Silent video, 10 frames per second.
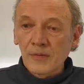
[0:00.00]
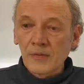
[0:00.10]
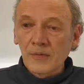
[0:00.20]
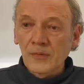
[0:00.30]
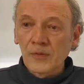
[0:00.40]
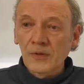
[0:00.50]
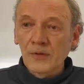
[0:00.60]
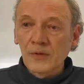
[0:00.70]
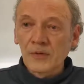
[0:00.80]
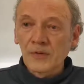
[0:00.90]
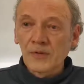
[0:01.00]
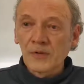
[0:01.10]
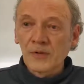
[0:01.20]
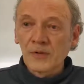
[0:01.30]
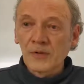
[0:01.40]
So here you can
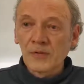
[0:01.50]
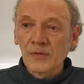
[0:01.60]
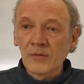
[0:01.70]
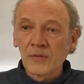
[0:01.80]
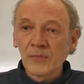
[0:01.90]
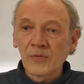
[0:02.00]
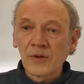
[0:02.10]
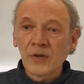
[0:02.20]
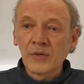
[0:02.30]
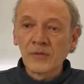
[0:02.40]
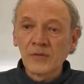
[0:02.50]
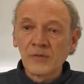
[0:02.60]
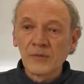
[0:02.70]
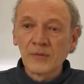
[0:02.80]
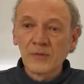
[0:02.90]
see the
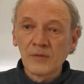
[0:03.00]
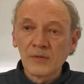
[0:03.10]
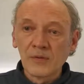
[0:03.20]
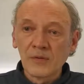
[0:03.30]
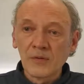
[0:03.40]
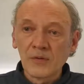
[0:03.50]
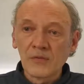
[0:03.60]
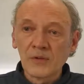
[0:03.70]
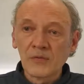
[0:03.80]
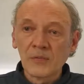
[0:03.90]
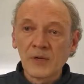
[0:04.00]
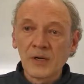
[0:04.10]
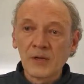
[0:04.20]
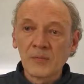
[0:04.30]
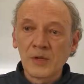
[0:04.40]
price of
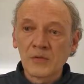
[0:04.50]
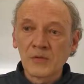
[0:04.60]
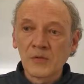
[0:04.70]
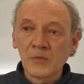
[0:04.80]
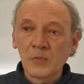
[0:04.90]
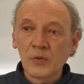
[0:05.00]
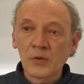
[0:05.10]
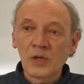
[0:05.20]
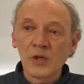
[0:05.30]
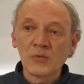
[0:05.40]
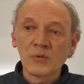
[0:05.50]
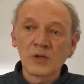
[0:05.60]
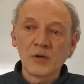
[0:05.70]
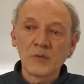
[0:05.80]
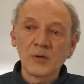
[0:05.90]
lithium-ion batteries per
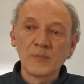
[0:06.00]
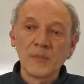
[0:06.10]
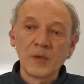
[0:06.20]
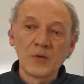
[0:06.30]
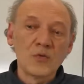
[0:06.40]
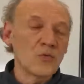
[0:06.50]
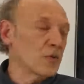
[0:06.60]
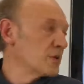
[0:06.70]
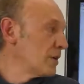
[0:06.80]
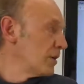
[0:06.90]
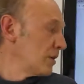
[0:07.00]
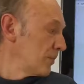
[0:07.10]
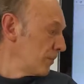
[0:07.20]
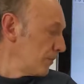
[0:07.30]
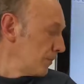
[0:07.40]
kilowatt hour over
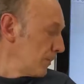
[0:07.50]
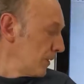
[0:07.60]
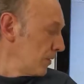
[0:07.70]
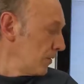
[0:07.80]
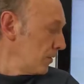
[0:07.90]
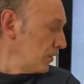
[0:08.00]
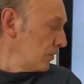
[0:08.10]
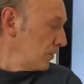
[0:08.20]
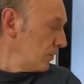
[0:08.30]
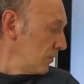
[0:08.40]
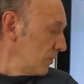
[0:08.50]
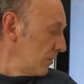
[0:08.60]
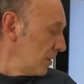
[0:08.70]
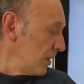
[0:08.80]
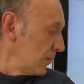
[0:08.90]
time. So on
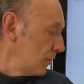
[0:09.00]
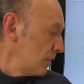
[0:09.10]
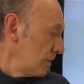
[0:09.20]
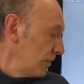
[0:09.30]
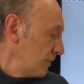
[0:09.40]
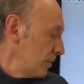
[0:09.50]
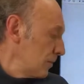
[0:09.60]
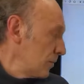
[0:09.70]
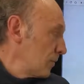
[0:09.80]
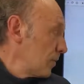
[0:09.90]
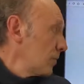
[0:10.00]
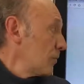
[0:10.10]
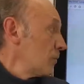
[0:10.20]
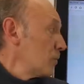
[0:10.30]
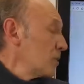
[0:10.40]
the left you can see
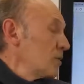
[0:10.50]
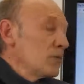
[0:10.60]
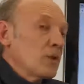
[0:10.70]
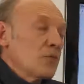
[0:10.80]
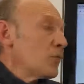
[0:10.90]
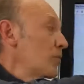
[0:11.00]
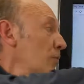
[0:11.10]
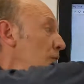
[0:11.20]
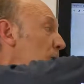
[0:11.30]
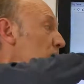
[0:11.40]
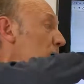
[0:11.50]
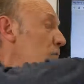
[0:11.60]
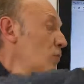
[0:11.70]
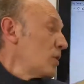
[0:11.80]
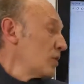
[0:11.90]
2013 we have a price of
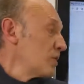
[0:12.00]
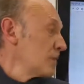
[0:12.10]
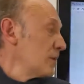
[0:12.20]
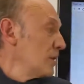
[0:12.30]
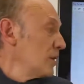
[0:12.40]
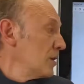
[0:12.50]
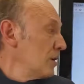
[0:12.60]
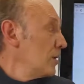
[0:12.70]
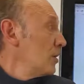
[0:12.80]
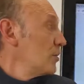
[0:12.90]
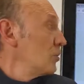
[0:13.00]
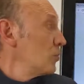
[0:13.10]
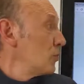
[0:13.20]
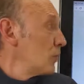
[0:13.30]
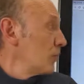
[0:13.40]
400
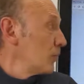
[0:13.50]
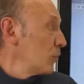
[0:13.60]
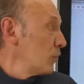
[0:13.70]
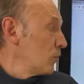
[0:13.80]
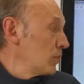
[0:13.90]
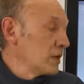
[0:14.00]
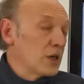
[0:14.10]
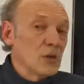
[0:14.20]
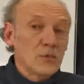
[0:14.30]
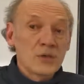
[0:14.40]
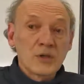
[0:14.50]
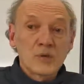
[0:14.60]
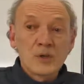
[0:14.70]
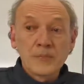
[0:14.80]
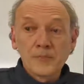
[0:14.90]
euros per kilowatt
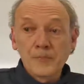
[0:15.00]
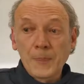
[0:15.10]
hour,